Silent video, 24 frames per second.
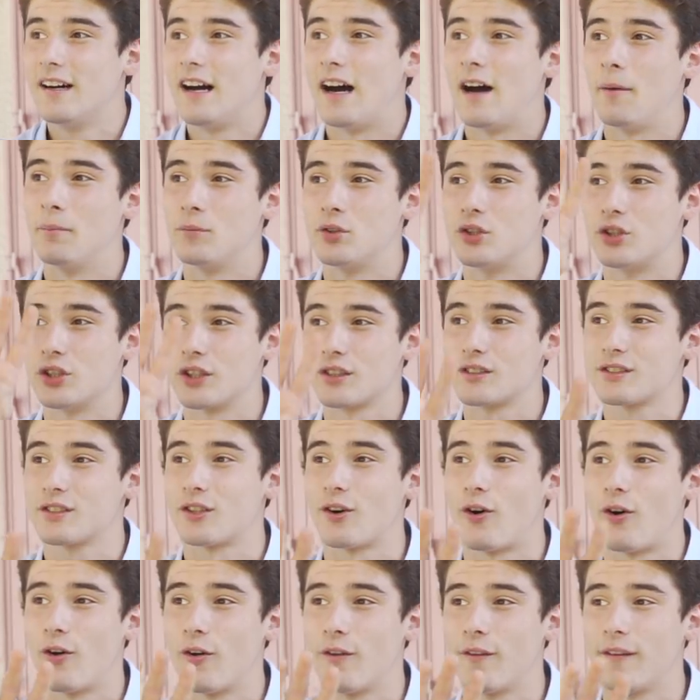I'm just
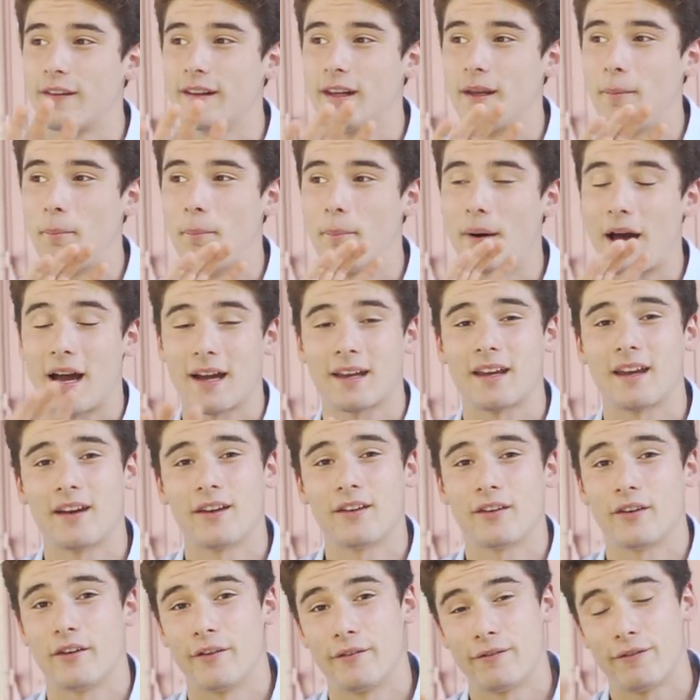on the back
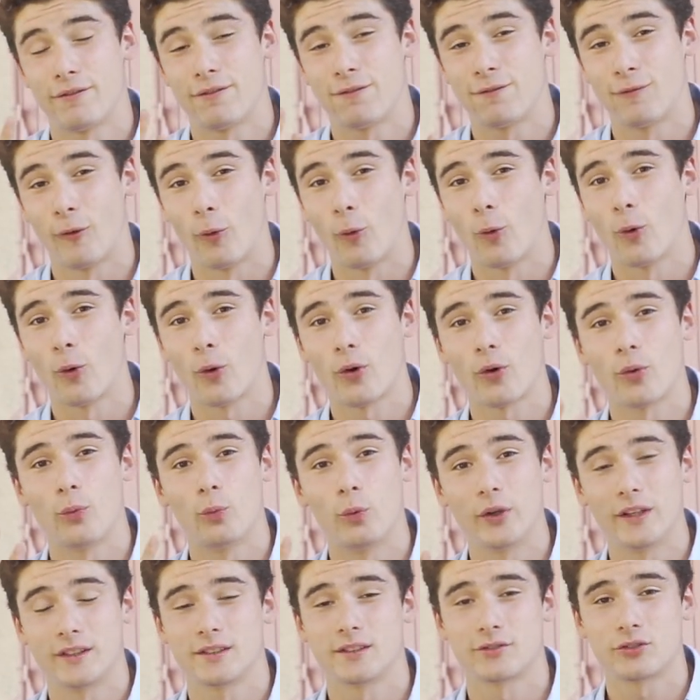end of 4
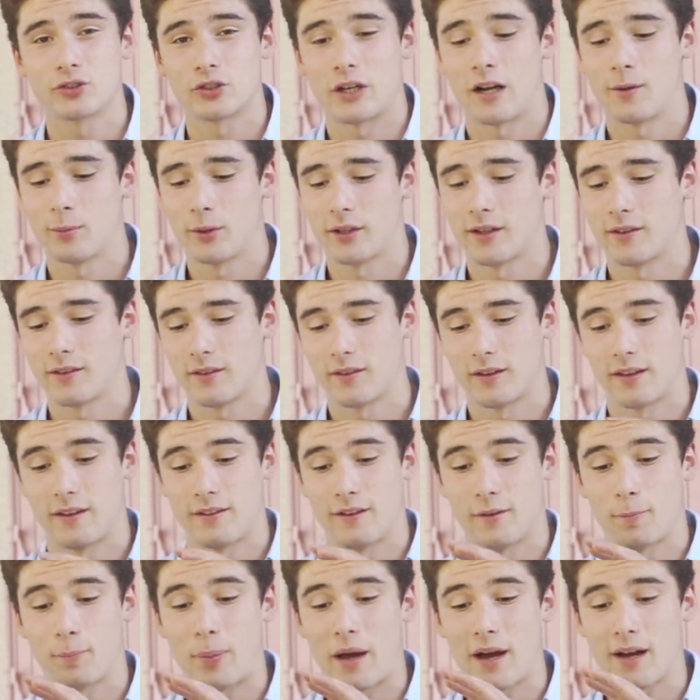weeks of traveling. In
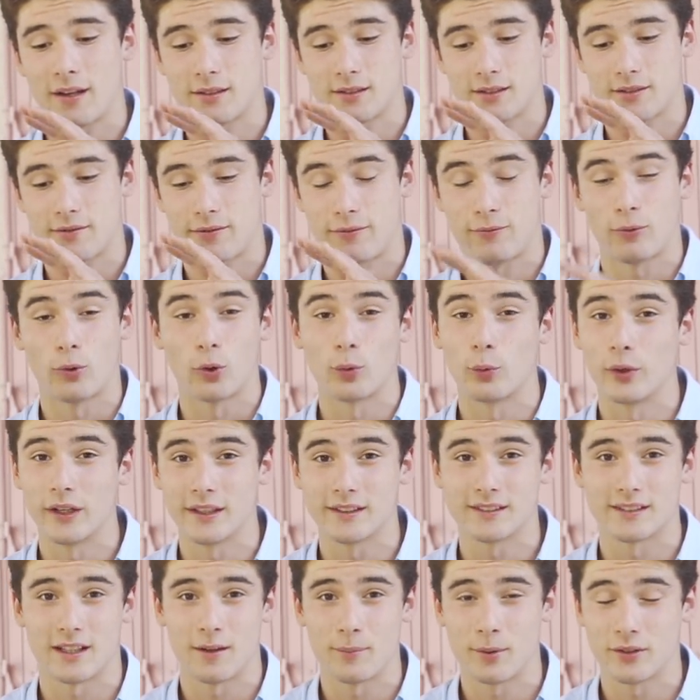the past 4
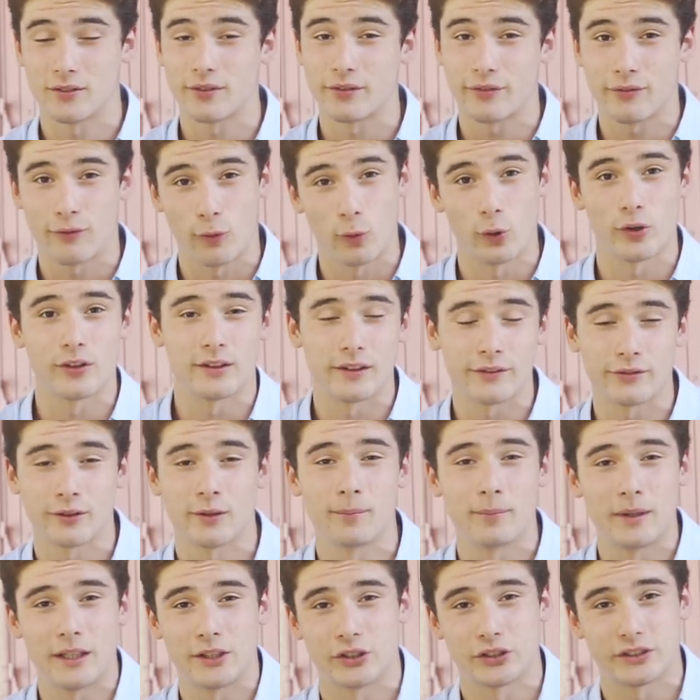weeks, I've been to 4
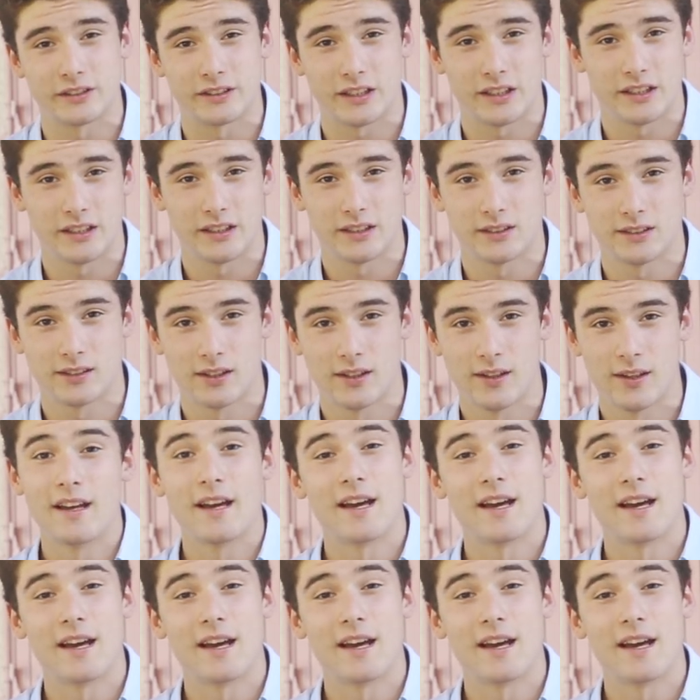different major cities.